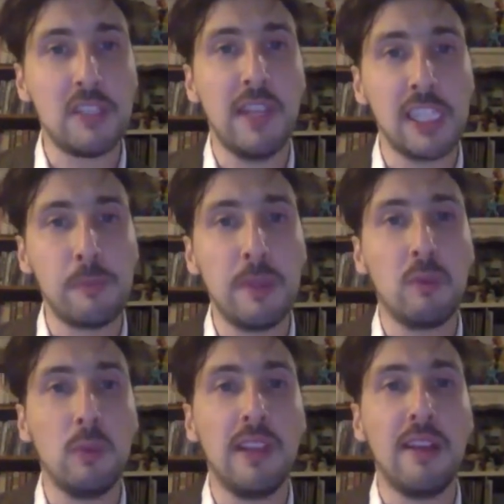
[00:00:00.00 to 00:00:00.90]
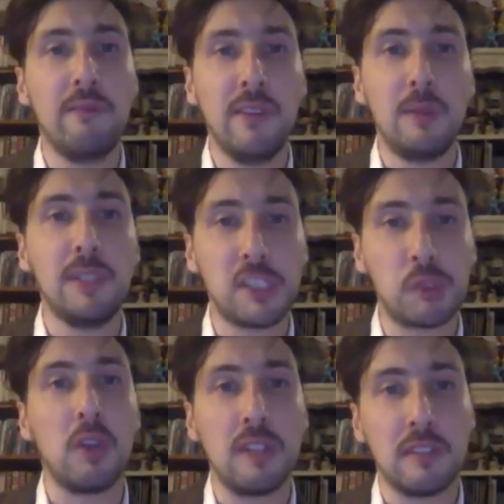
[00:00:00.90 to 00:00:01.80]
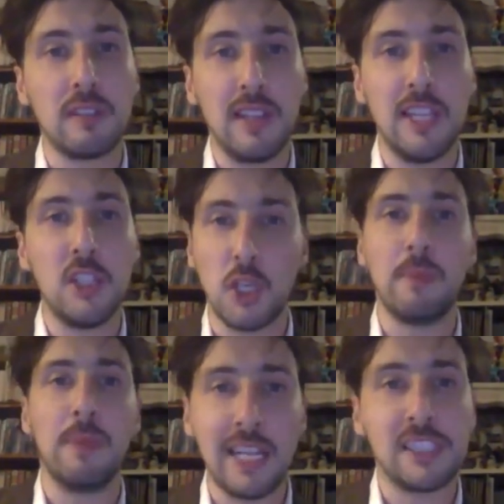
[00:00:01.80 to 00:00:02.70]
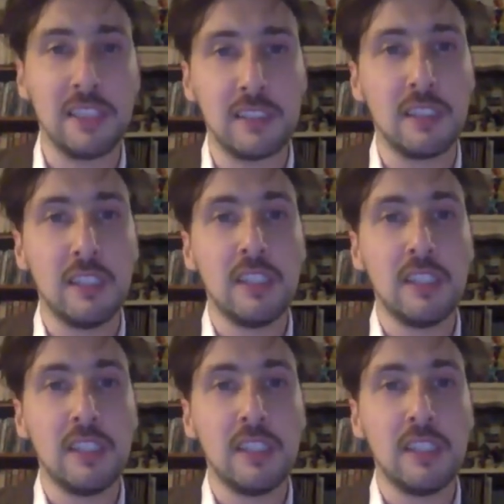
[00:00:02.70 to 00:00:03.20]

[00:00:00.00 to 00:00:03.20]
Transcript: they speak with a very strong uh, German accent.